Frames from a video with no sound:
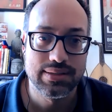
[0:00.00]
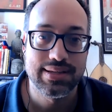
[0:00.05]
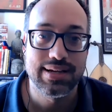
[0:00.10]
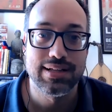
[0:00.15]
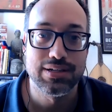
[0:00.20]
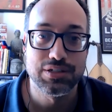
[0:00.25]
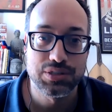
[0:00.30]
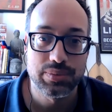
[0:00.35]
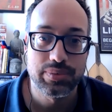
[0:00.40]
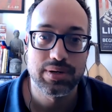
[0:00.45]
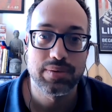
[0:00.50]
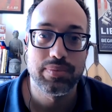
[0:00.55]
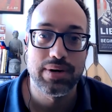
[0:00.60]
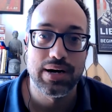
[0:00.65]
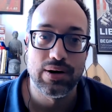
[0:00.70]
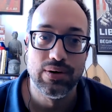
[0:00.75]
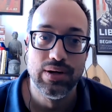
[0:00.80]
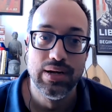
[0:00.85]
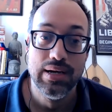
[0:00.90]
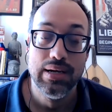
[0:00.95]
to tell us a bit
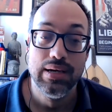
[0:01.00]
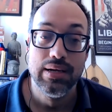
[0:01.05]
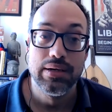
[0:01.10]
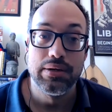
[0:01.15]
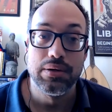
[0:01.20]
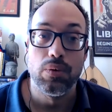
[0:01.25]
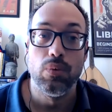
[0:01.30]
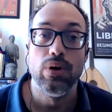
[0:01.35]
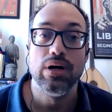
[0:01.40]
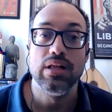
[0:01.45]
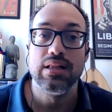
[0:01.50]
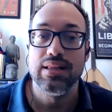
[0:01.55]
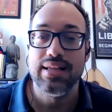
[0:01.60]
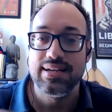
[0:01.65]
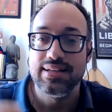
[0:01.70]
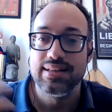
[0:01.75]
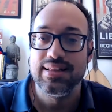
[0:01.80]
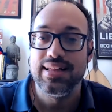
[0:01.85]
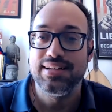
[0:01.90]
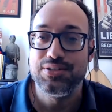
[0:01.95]
about, you know, what
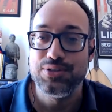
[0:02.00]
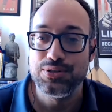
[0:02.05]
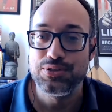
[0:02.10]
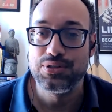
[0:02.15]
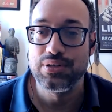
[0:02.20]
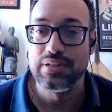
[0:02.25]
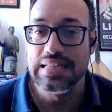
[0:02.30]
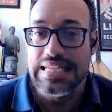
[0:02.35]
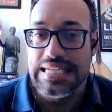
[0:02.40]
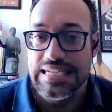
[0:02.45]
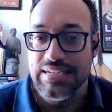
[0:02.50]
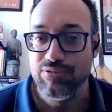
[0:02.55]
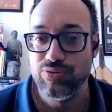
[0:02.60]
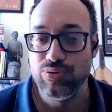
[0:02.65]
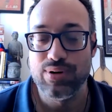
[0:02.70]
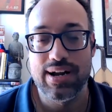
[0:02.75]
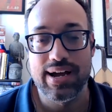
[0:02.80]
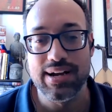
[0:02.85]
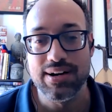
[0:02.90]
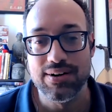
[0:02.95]
led, led you to
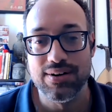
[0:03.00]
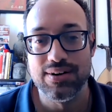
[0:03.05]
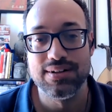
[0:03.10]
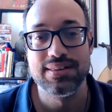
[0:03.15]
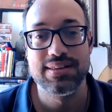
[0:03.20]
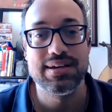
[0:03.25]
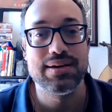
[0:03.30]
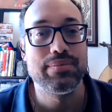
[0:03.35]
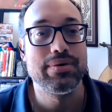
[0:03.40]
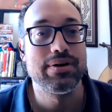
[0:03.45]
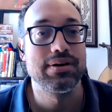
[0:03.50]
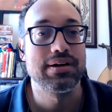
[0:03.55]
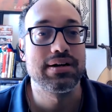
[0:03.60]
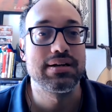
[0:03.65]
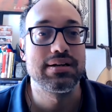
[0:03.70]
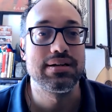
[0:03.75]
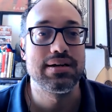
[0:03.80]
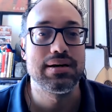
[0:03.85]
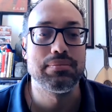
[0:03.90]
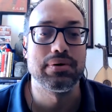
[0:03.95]
leave what I call the
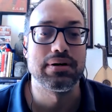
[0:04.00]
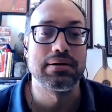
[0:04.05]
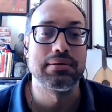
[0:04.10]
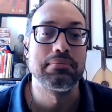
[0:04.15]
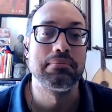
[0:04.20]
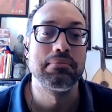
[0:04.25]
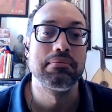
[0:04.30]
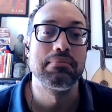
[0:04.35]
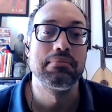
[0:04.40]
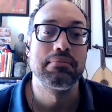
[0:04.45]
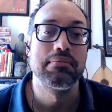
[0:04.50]
American empire.